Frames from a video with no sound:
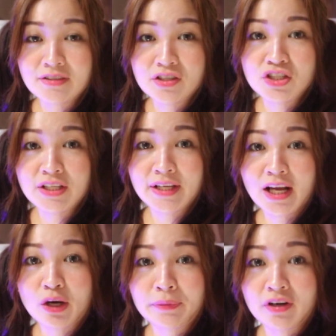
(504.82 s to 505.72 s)
usually
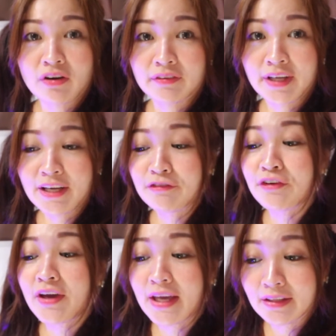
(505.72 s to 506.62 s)
I'll be online
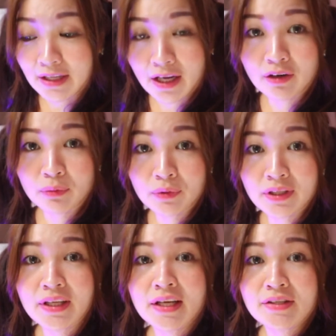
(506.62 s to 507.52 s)
for an
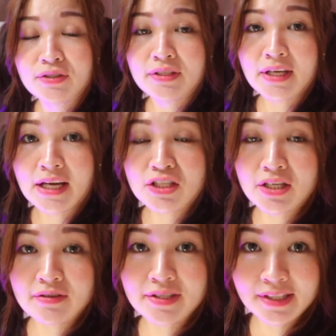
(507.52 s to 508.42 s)
hour. Today I
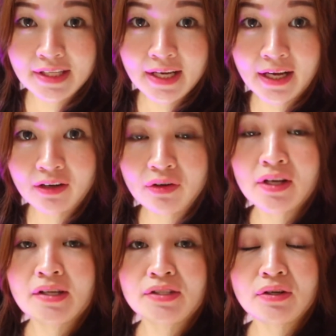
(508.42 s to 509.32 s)
shall see how.
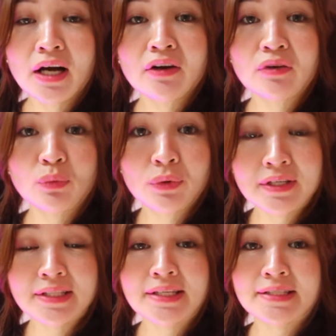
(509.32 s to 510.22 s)
So how it
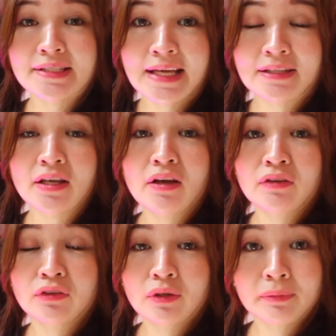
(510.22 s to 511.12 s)
works is that
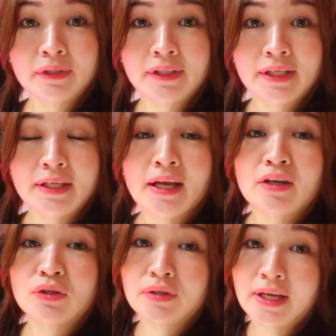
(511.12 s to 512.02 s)
normally
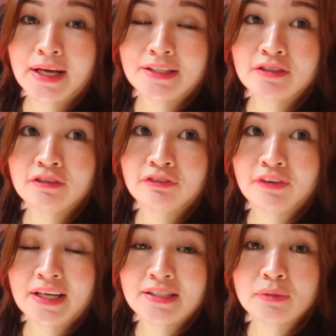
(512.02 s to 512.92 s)
you can either
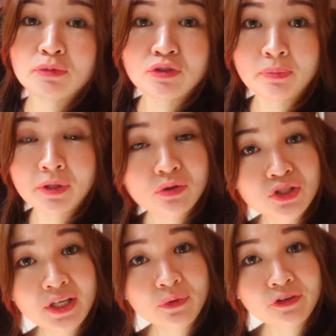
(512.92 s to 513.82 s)
find some topic to
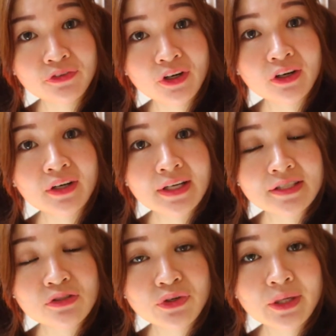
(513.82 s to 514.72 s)
chat with your
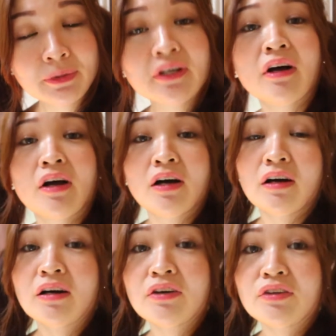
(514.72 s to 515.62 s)
subscriber,
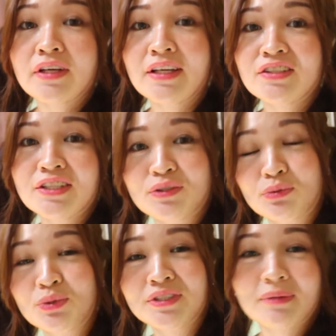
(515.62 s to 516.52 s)
or you can just
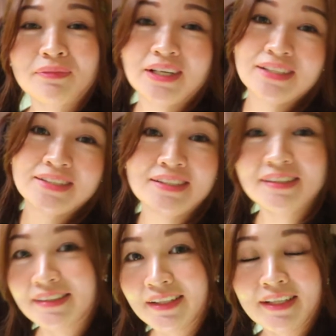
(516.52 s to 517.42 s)
do some
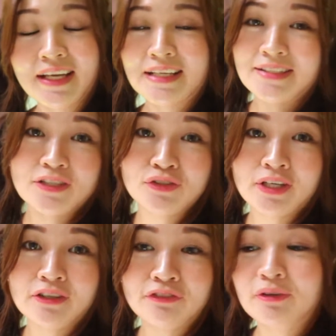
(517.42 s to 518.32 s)
dancing, singing,
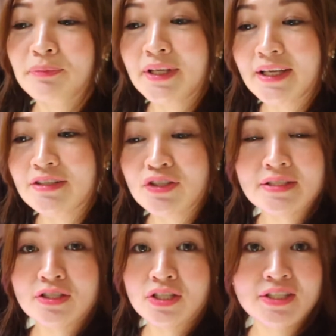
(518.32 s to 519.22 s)
etc. For me, it's
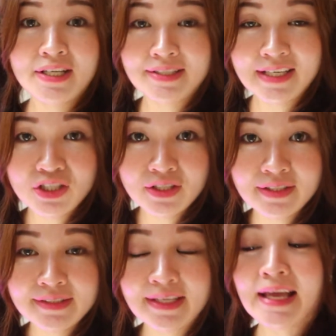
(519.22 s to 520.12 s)
just a chit-chat
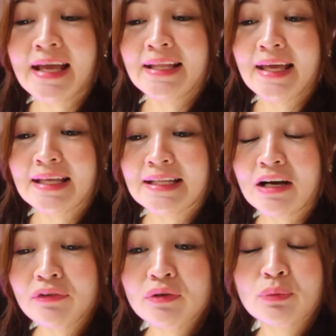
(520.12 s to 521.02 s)
session. And
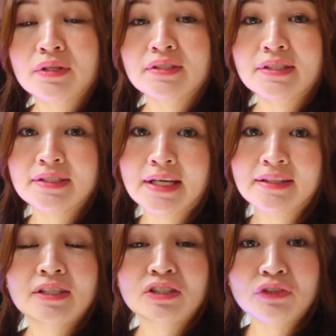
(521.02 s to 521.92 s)
how it works is
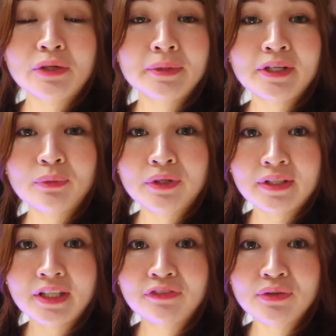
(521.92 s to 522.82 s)
that the subscriber will
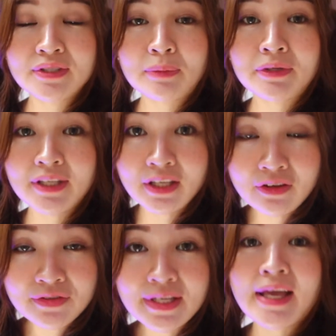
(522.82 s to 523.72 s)
give you some
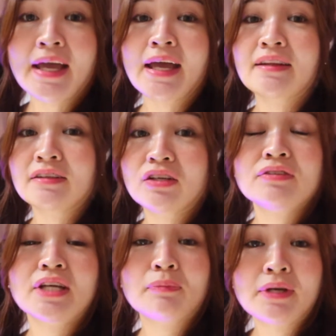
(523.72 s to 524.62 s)
gifts, and the
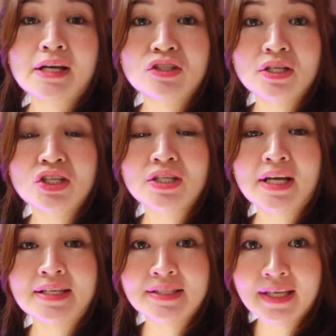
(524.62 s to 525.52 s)
gifts can be exchanged
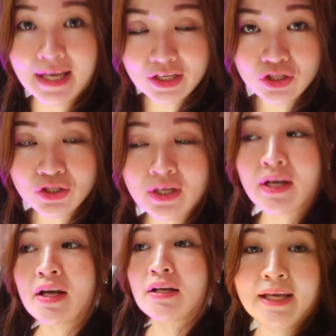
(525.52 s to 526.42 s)
as cash.
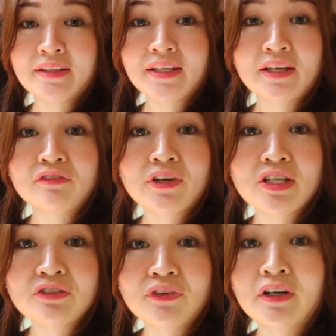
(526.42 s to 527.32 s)
And it can
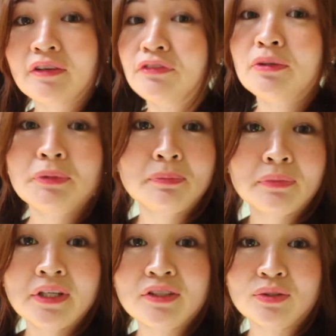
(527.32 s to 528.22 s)
range from a few
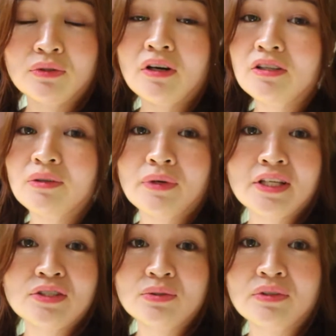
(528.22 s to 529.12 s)
people to all the
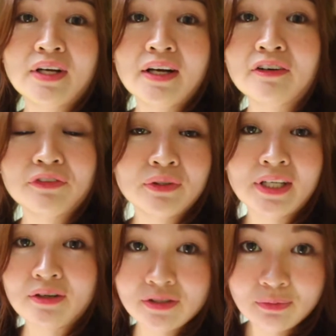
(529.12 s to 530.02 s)
way to a few
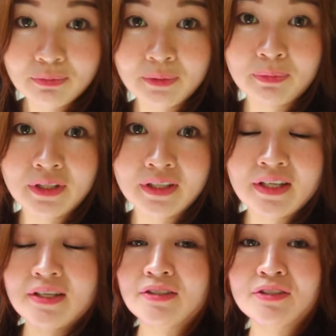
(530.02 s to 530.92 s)
thousand people.
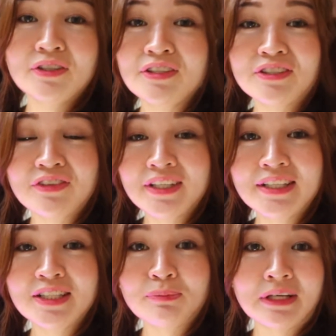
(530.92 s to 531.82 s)
So it's really
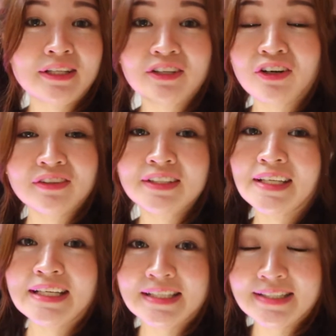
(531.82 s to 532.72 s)
depending on the
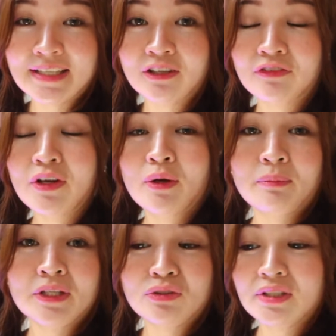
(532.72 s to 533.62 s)
day itself.
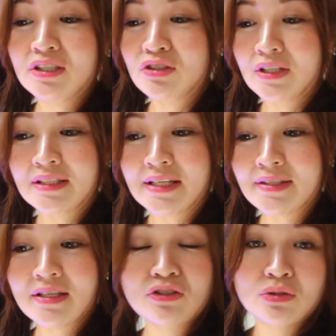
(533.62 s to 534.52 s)
But today, as I
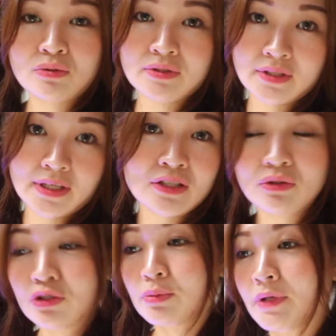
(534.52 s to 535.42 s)
say, it's Tuesday,
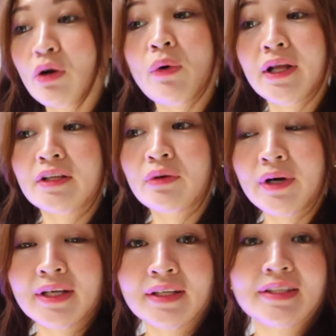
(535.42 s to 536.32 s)
so it should be quite
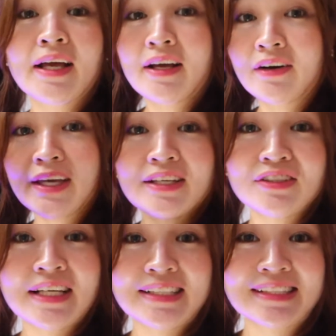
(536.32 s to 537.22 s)
quiet. Okay,
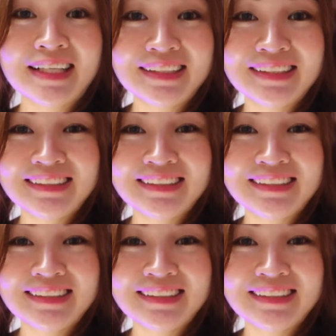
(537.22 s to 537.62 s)
so let's get started.